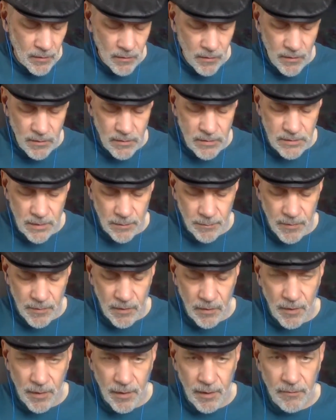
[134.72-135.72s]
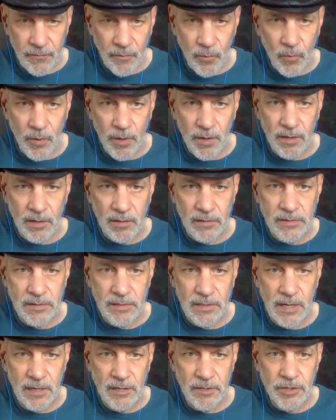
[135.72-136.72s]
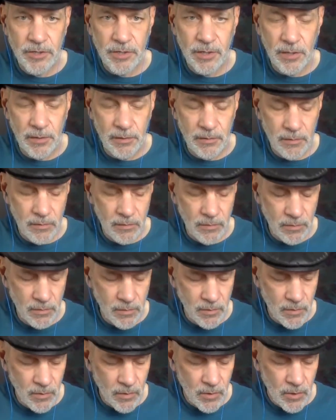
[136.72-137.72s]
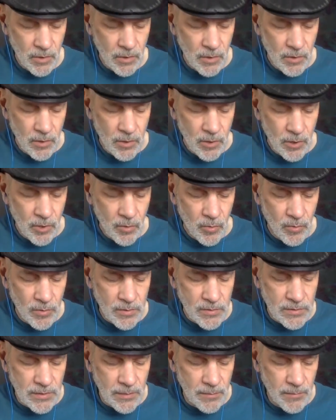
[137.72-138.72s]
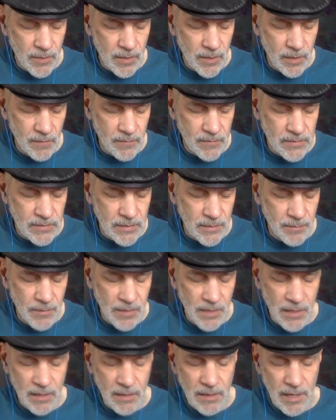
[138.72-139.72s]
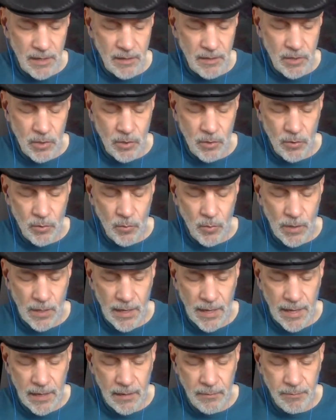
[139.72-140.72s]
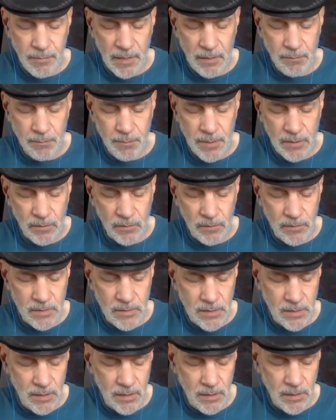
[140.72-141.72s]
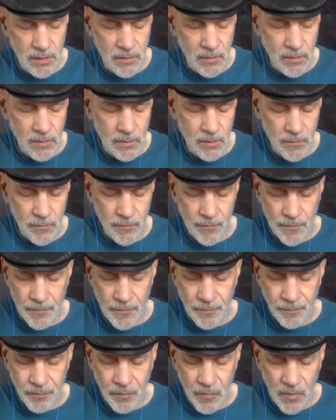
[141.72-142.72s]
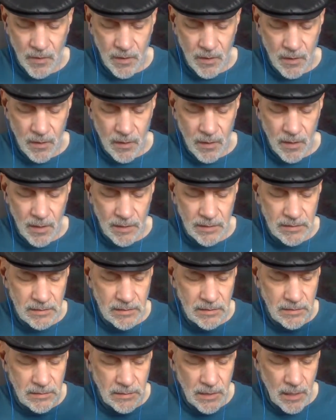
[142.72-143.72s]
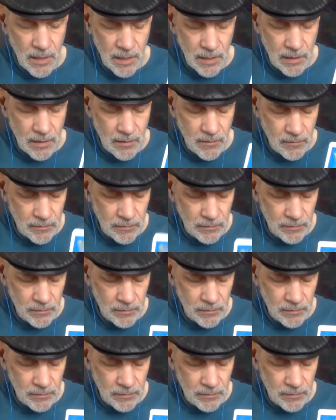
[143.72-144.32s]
There's some kind of organization or some kind of something that you had been building that's done.